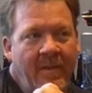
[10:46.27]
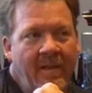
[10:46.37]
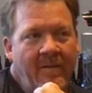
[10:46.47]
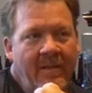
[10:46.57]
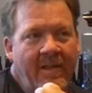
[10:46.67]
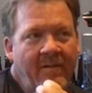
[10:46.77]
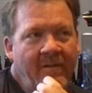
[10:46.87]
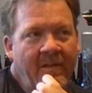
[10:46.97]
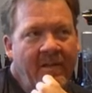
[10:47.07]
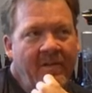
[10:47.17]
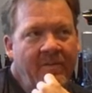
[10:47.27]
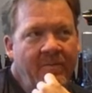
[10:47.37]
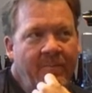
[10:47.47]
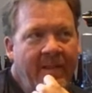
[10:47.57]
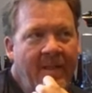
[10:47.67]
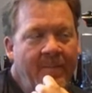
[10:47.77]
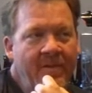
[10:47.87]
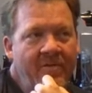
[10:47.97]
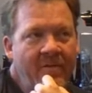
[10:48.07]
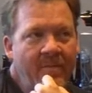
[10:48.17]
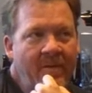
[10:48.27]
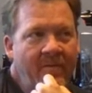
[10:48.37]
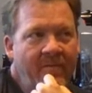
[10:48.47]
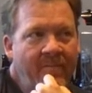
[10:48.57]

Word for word: we later years became a distributor